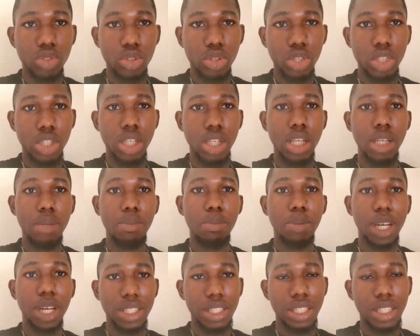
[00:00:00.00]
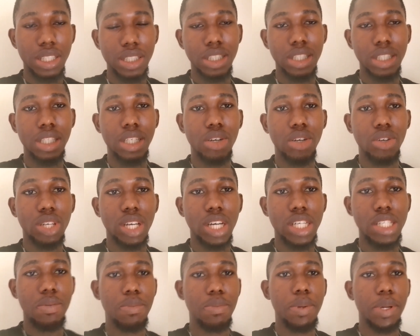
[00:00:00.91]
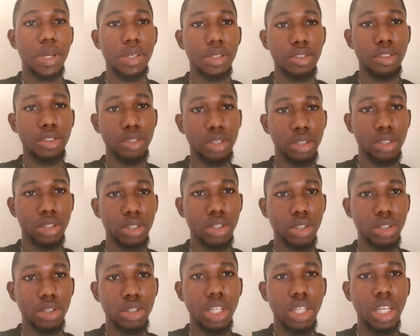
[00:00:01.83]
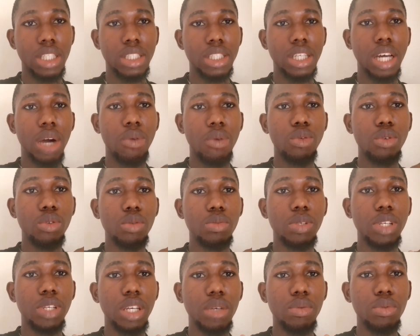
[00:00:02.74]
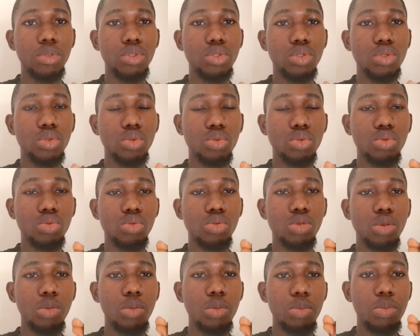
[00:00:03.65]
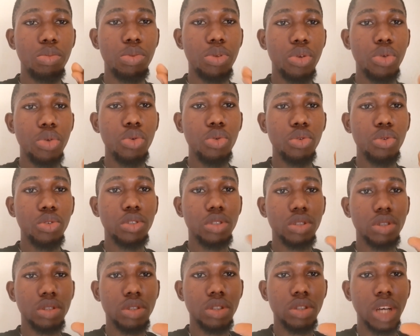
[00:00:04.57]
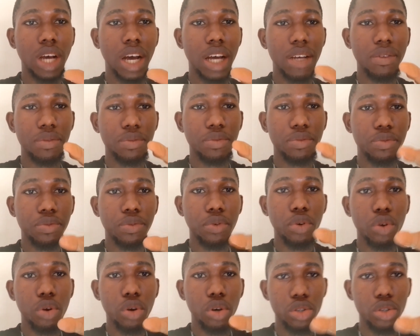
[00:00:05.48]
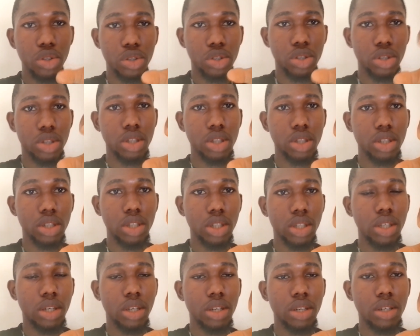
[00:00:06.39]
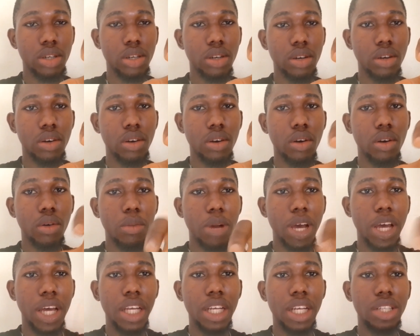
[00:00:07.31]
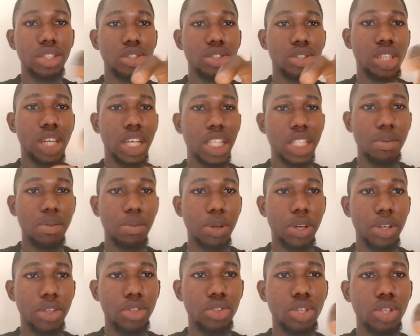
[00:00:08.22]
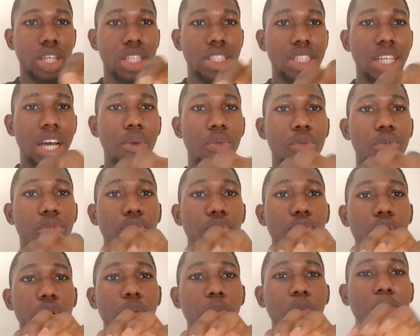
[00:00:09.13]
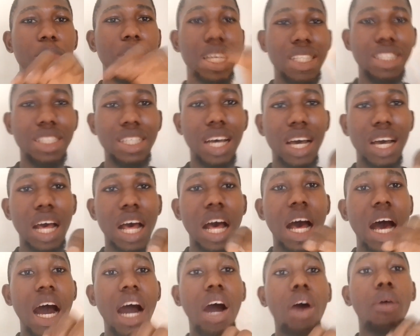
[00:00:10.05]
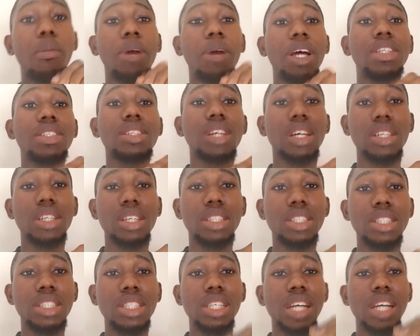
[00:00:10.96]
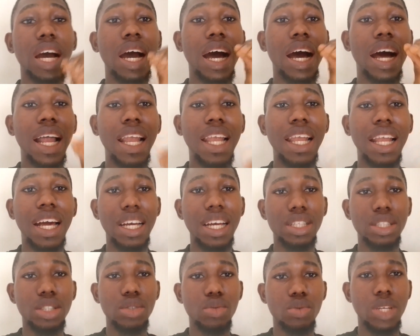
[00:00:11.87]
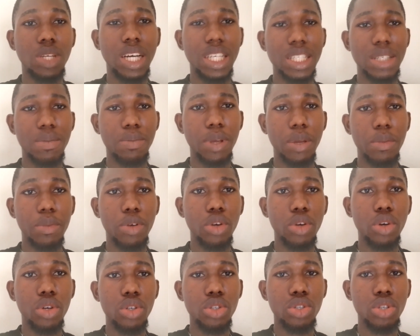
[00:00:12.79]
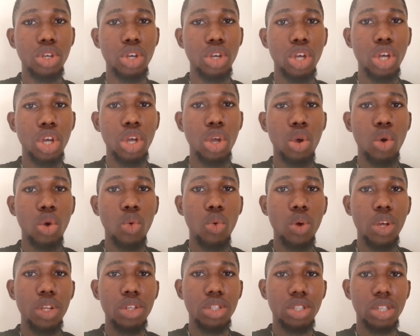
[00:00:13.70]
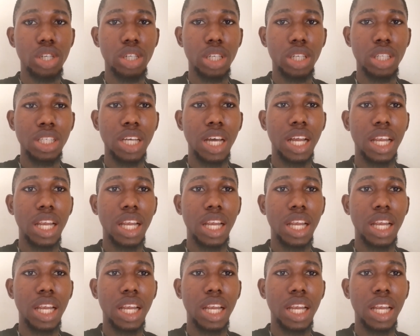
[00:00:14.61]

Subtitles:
currently backtesting on that pair so that I will be able to build and focus all my energy on that pair, so that I will fully master how my strategy aligns with that pair. Because when your strategy